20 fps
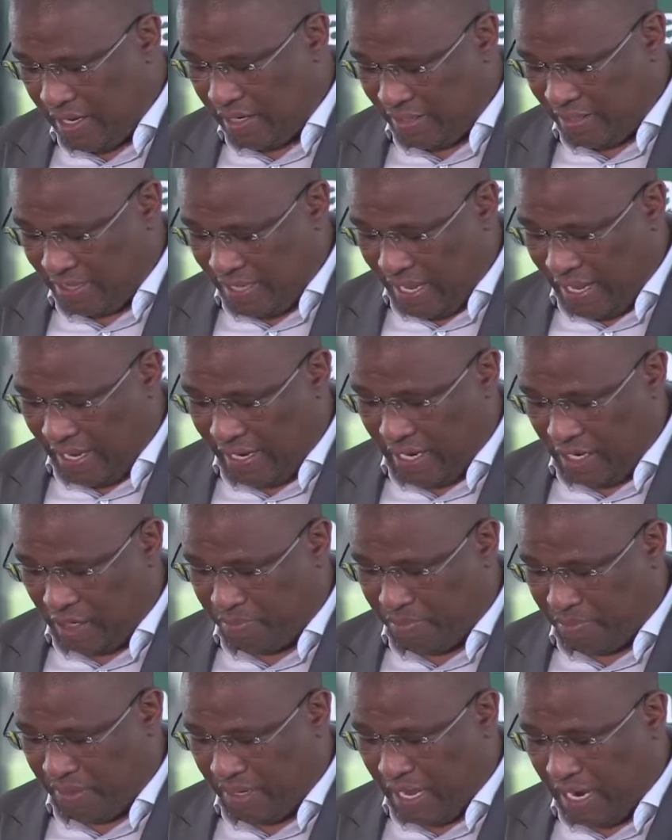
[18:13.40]
there can
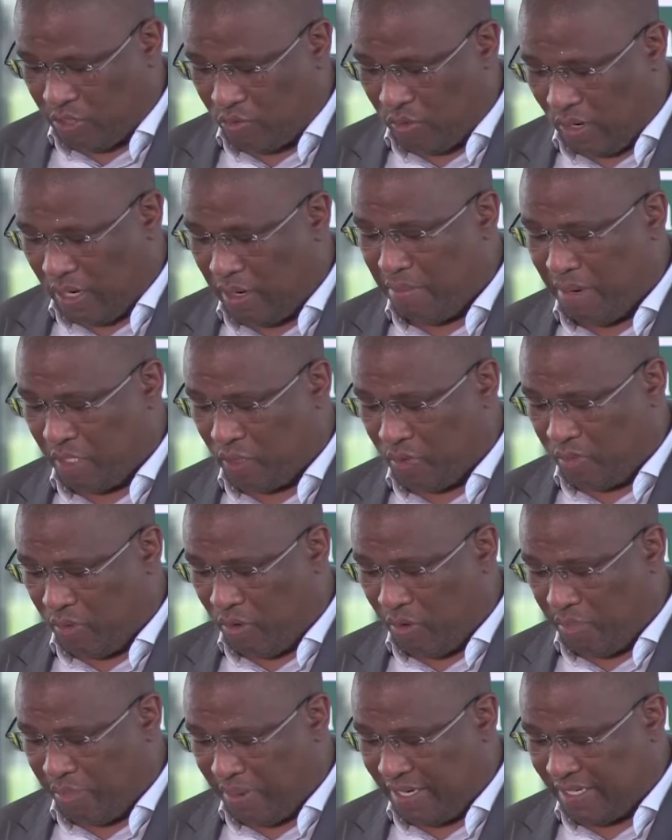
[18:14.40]
be actually much
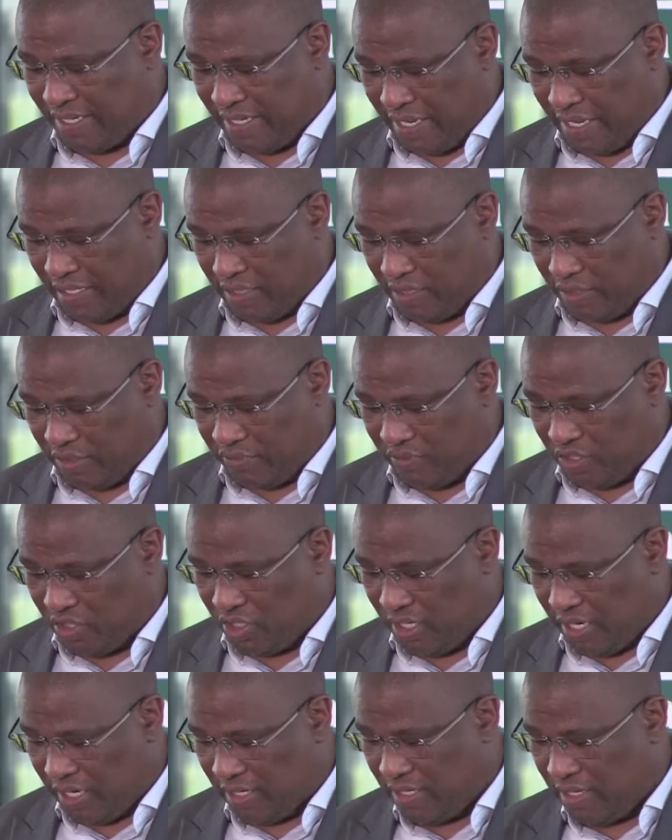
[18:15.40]
more better and
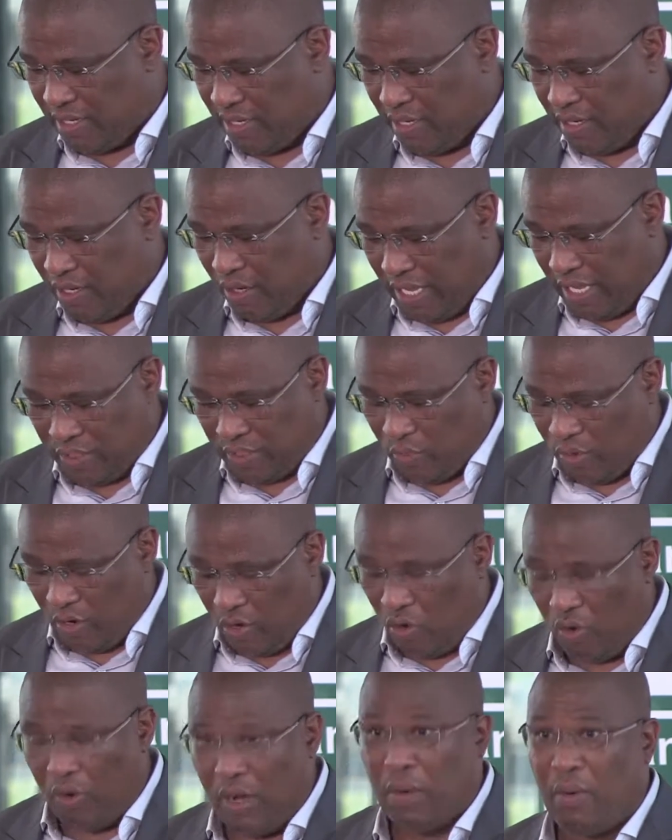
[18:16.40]
efficient. Yes, we
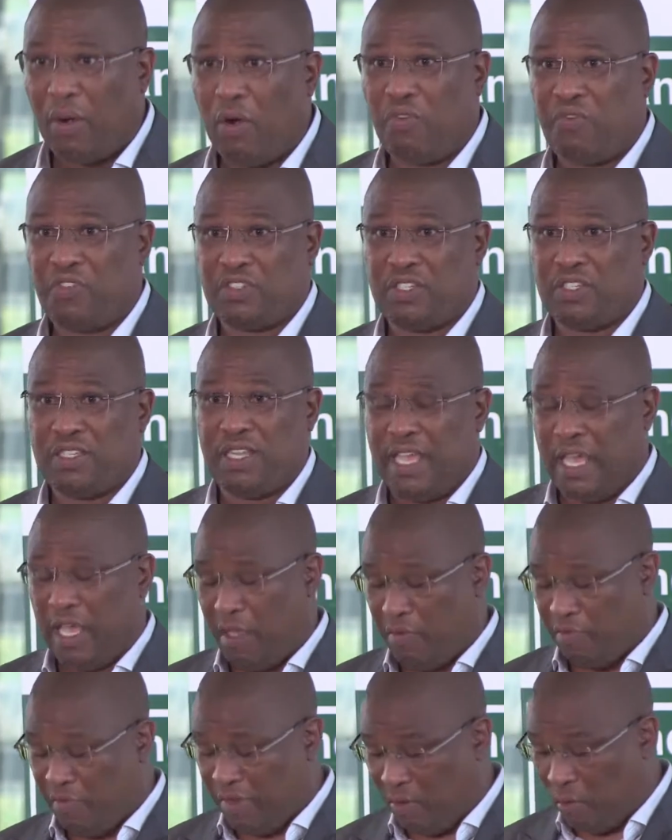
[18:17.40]
know our offices there
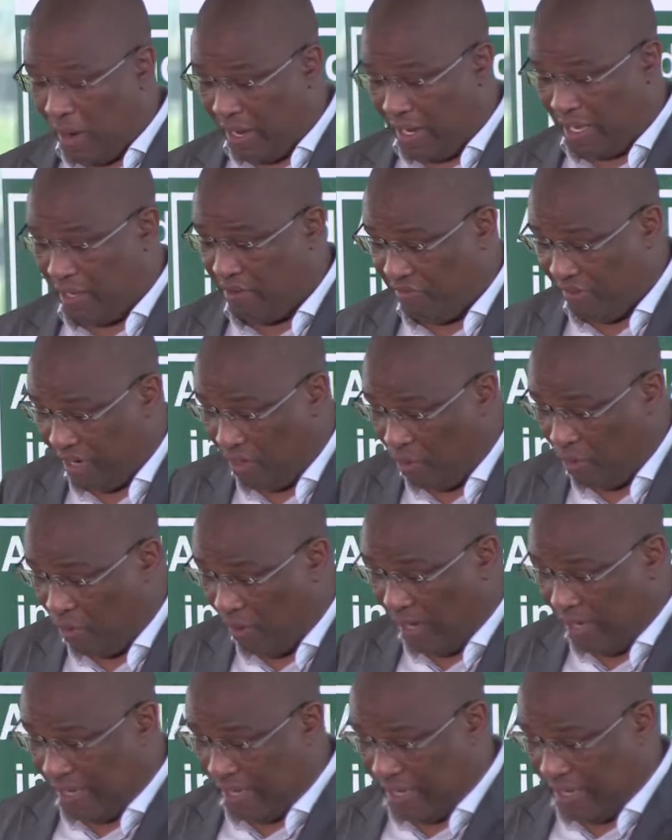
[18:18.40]
have been working very well.